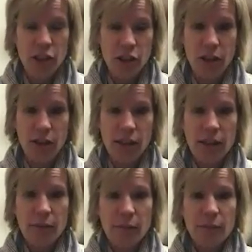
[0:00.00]
your
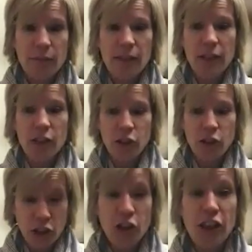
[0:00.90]

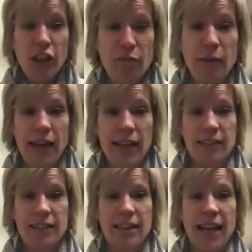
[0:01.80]
curative mind.